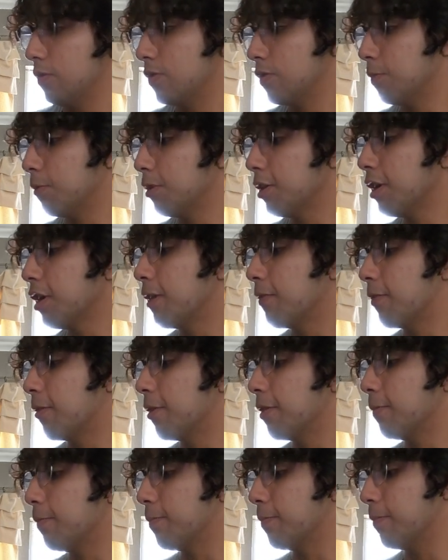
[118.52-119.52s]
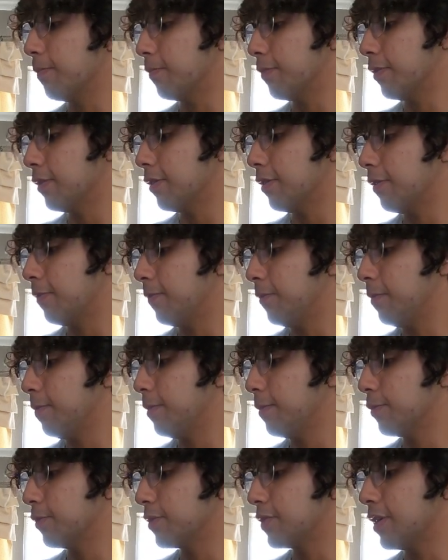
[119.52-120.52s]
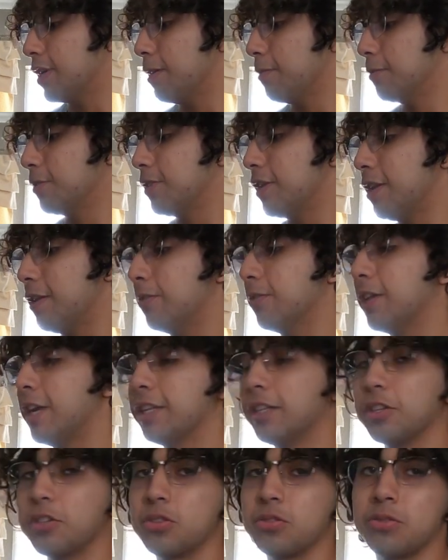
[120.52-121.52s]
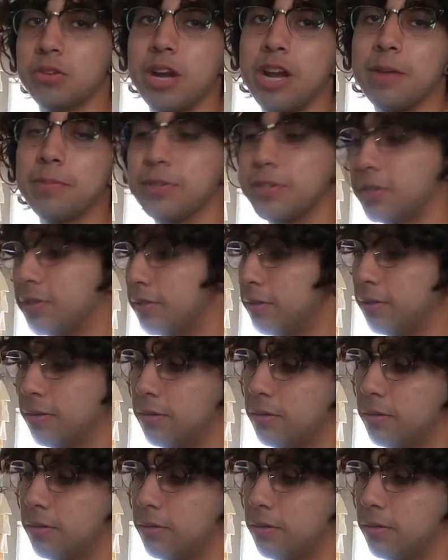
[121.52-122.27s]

So one thing I've heard a few people say was they don't like the straps